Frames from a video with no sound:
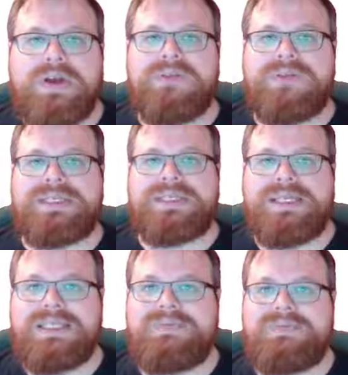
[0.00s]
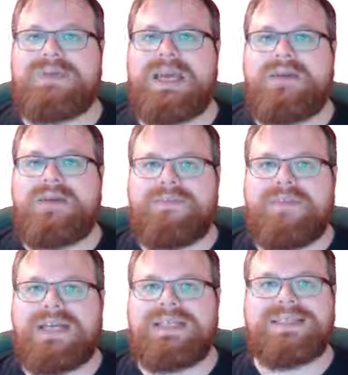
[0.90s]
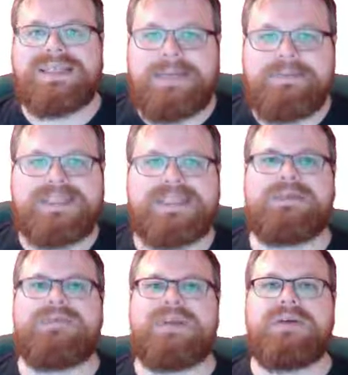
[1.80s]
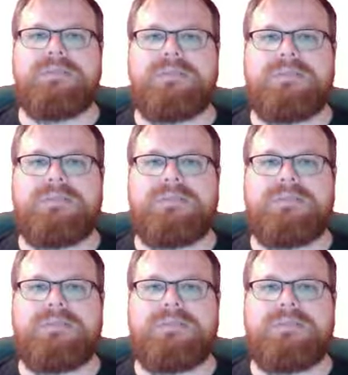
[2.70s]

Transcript: convex sets, but we have to find a subset of them.